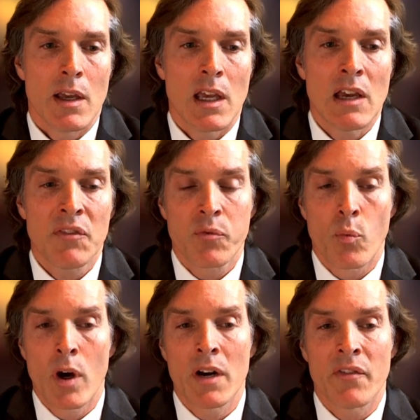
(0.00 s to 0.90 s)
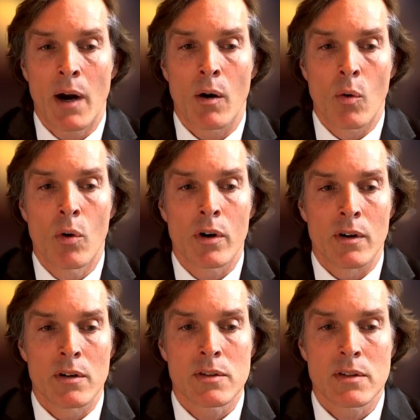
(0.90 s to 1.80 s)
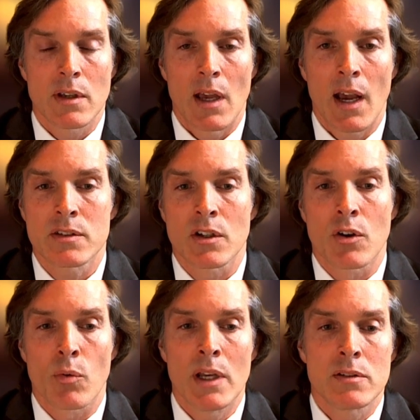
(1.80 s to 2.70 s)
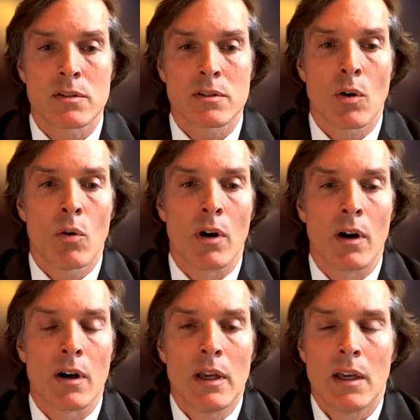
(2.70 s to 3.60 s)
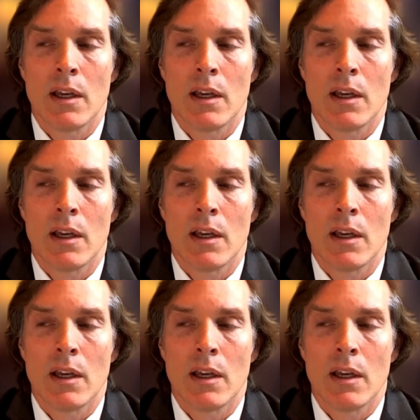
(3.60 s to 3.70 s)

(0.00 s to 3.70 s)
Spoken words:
if one of our orders has a green score,